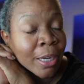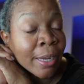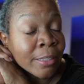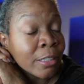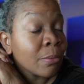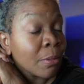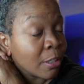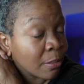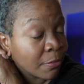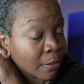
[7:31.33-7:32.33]
I just
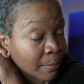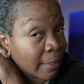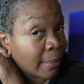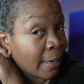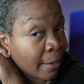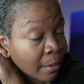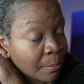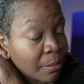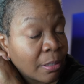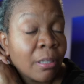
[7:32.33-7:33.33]
woke up from a nap.
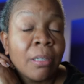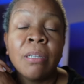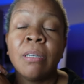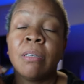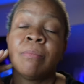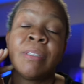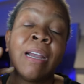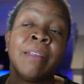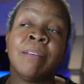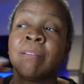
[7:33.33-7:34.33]
I'm
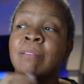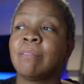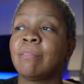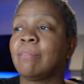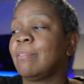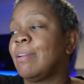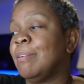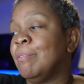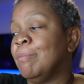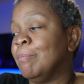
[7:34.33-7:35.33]
tired.
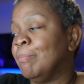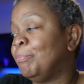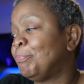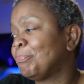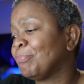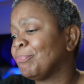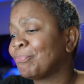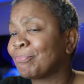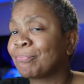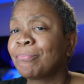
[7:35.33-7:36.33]
I'm
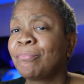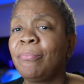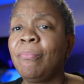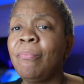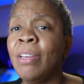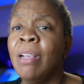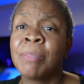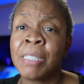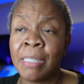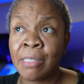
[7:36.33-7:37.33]

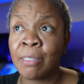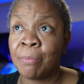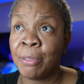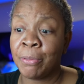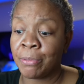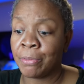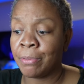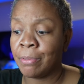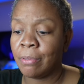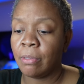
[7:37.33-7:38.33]
sitting at the computer.
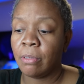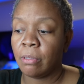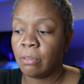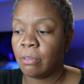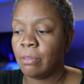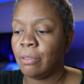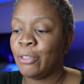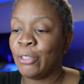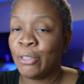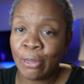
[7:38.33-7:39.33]

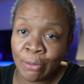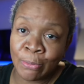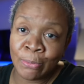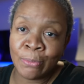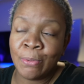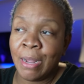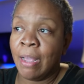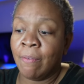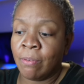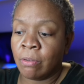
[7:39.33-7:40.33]
The goal, I
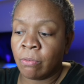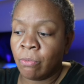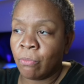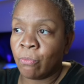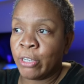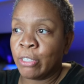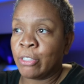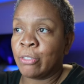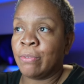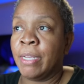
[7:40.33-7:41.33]
have a reel
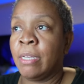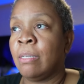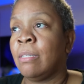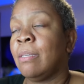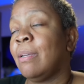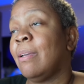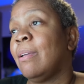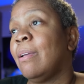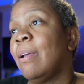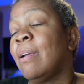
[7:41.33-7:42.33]
to edit.
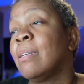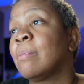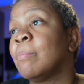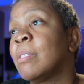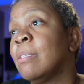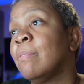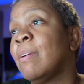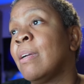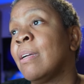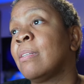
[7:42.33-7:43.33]
I got some stuff.
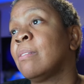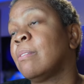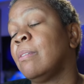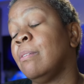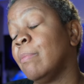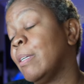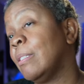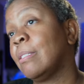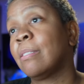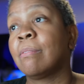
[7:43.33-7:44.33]
I got,
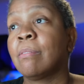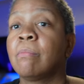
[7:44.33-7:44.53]
anyways,